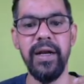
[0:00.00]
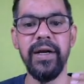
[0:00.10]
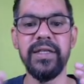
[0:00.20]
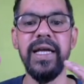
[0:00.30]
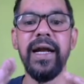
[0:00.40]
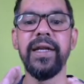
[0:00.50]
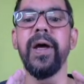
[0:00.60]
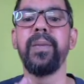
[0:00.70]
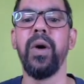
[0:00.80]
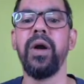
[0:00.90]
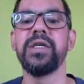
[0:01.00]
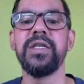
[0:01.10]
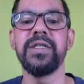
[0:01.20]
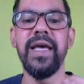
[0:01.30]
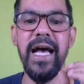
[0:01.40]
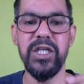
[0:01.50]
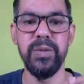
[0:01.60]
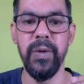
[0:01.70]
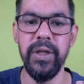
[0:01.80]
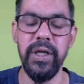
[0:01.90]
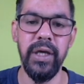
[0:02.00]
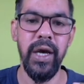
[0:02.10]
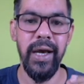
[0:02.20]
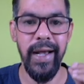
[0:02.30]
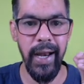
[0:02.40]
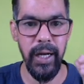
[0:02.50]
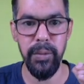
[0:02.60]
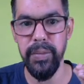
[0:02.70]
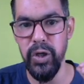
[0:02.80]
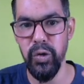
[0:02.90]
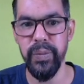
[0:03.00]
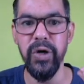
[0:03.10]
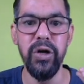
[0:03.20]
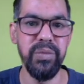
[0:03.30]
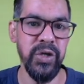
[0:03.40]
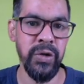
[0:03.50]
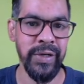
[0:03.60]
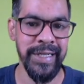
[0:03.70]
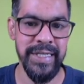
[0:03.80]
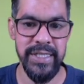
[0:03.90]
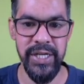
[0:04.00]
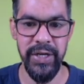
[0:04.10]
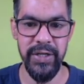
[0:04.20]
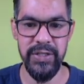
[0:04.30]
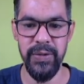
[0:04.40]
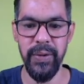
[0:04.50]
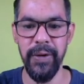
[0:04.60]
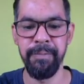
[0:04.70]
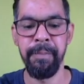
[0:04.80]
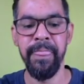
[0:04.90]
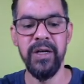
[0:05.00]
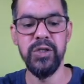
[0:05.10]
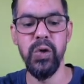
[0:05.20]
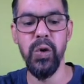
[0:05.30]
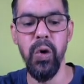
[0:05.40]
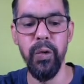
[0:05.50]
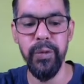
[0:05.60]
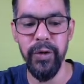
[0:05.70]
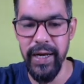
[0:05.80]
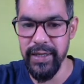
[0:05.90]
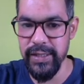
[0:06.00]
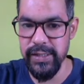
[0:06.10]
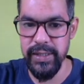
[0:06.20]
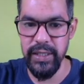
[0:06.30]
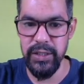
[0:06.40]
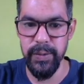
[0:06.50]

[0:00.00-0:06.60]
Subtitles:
decide their policies as per the current BOP or BOT status. Okay, so hope you get these